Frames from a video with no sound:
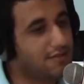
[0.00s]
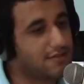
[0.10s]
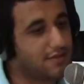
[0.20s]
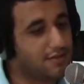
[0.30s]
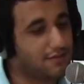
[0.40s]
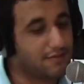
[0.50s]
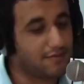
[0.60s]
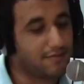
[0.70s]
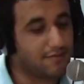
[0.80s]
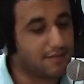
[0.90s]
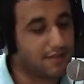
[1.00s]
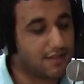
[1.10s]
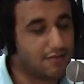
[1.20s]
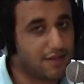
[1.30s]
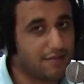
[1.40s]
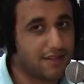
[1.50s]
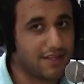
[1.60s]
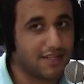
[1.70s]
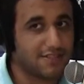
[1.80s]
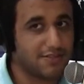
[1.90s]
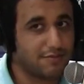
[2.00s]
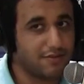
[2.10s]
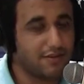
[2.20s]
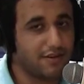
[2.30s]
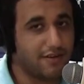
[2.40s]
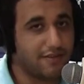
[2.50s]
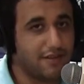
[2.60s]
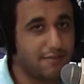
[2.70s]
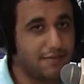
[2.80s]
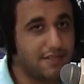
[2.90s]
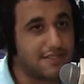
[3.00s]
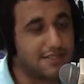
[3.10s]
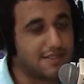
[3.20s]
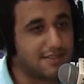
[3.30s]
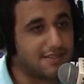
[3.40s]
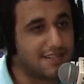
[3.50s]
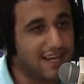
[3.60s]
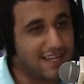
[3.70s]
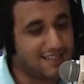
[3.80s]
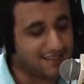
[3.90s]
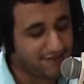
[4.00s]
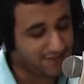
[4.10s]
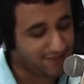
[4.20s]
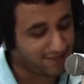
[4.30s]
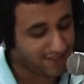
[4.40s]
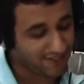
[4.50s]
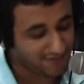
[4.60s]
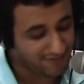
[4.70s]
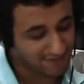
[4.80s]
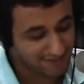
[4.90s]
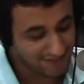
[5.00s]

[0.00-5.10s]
So you might be the next supercar that beats the sedans around.